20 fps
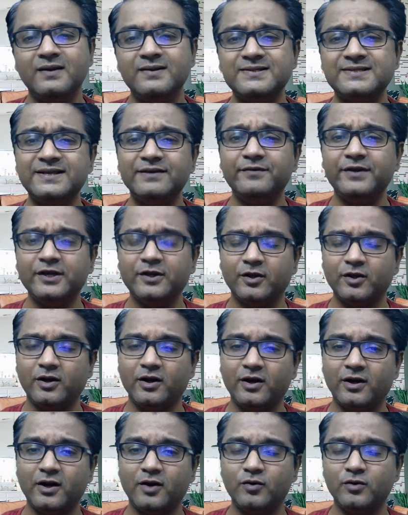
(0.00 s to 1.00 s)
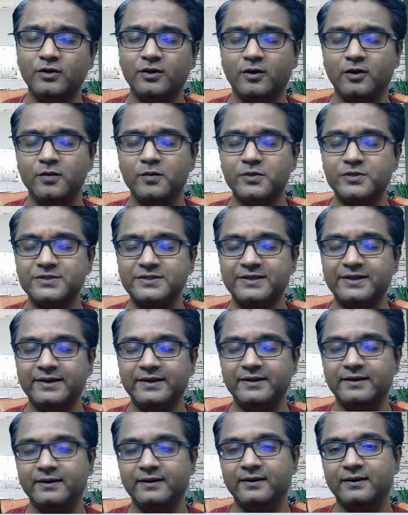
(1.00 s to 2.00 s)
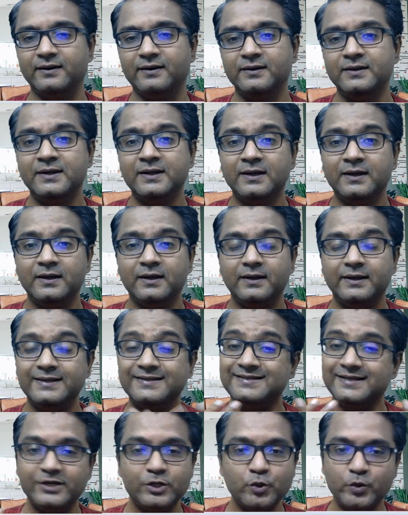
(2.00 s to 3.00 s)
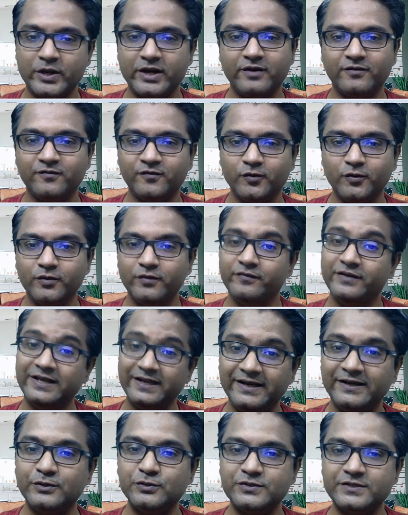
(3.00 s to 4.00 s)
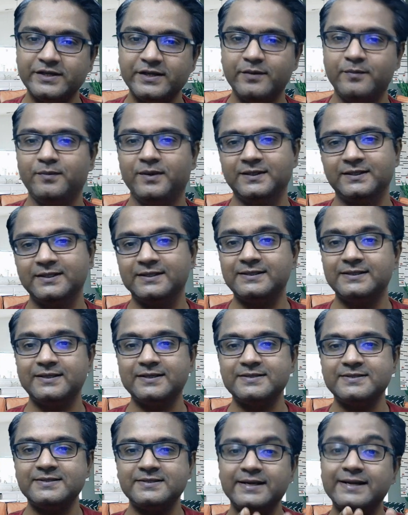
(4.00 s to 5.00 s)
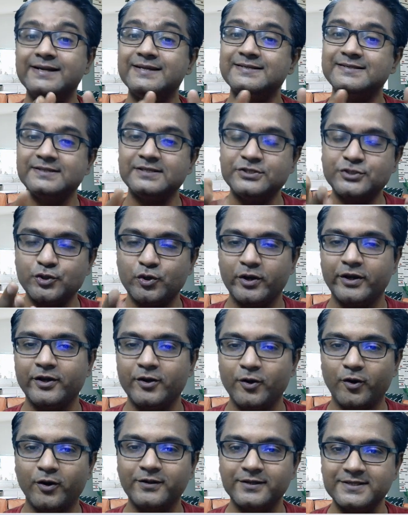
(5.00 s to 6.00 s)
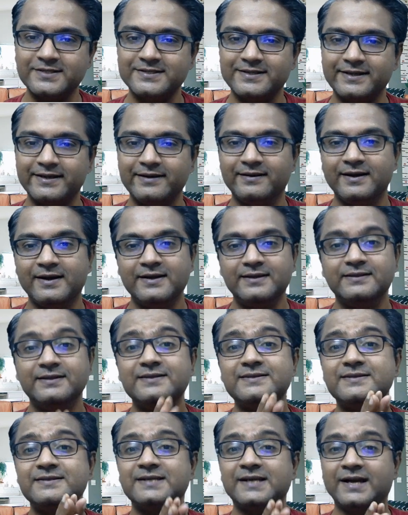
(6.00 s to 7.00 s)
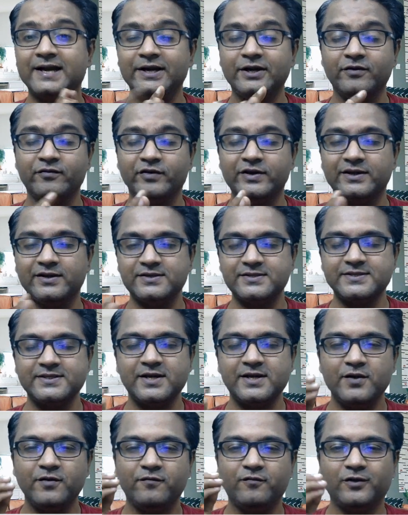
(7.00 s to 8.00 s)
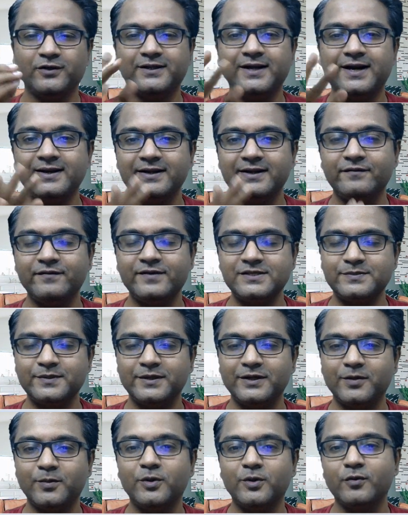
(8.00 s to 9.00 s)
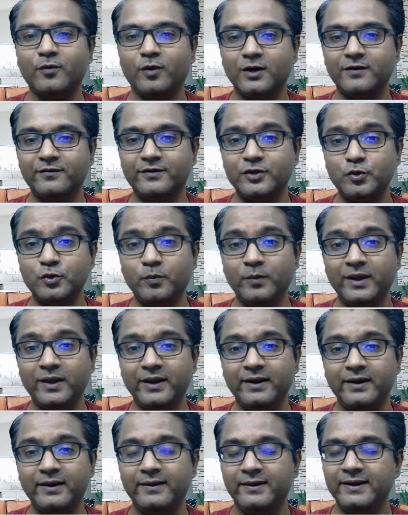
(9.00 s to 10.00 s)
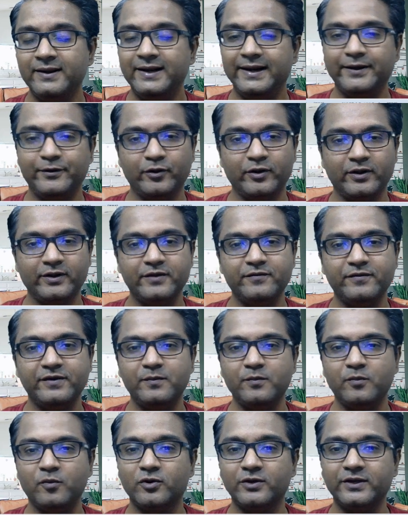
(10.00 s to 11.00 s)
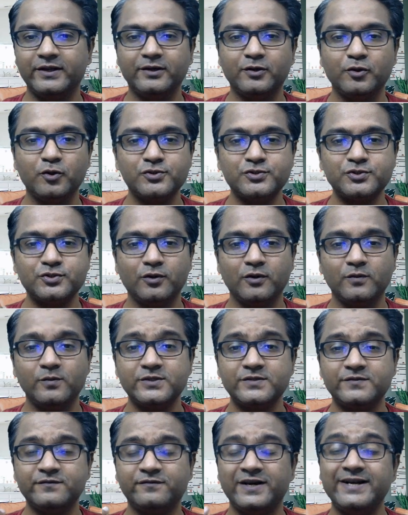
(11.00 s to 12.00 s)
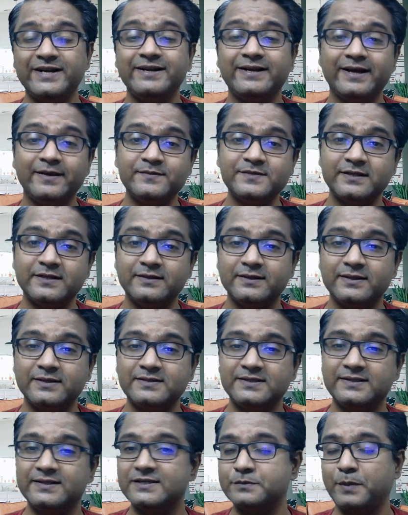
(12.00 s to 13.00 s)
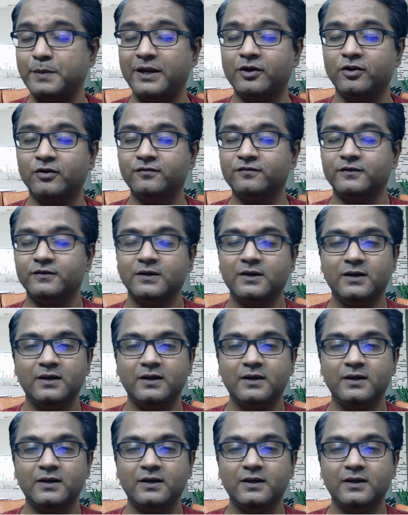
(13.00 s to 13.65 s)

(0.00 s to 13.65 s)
is giving around almost like, it's a new NFO, need to see, but the returns it is showing on the screen. This is the kind of returns. For that investment amount, whatever you made, it would have given more than close to almost 5 times the returns in the span of